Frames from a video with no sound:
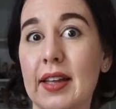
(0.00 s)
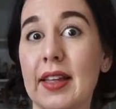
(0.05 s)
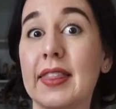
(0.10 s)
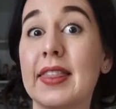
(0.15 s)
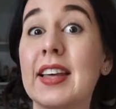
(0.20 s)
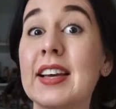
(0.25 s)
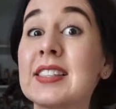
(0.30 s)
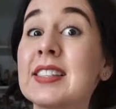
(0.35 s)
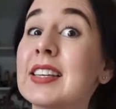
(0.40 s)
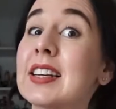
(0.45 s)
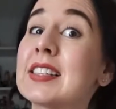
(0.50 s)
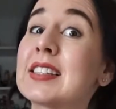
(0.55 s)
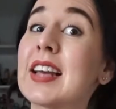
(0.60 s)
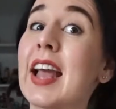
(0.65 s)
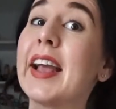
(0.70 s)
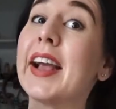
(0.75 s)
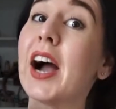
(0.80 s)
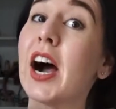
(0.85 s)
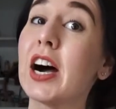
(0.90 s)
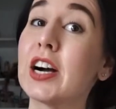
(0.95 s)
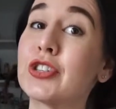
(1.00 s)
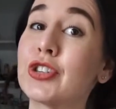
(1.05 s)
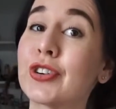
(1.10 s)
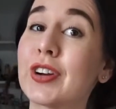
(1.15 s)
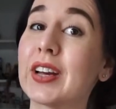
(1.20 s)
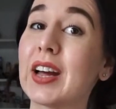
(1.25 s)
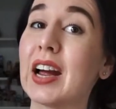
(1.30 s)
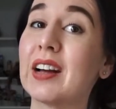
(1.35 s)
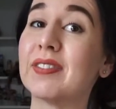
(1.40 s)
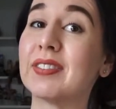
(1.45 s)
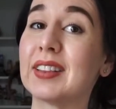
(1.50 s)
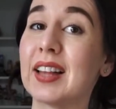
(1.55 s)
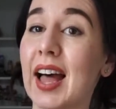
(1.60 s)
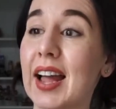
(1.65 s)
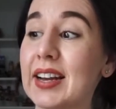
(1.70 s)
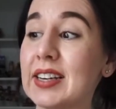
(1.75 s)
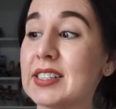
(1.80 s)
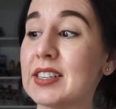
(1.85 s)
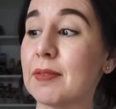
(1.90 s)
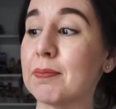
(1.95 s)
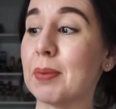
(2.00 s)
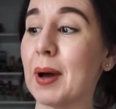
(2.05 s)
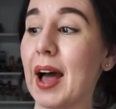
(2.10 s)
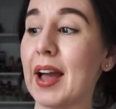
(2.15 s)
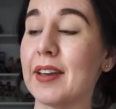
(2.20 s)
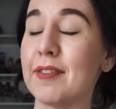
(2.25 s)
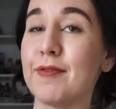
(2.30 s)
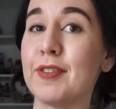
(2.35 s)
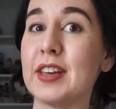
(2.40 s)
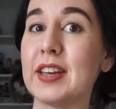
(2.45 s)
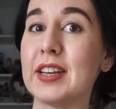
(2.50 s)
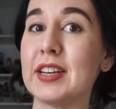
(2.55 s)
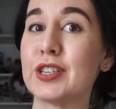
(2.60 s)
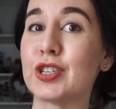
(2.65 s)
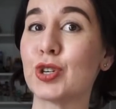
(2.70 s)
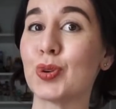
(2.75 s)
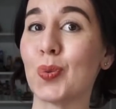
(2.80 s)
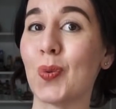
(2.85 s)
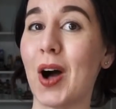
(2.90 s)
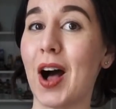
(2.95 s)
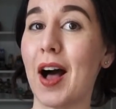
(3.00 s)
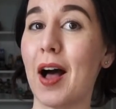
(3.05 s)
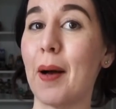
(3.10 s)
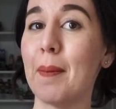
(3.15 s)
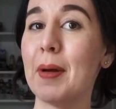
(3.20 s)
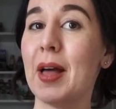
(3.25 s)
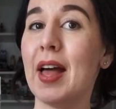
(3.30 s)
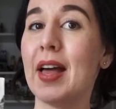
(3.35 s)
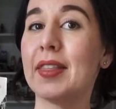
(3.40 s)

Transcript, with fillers: This is A Conjuring of Light by V.E. Schwab.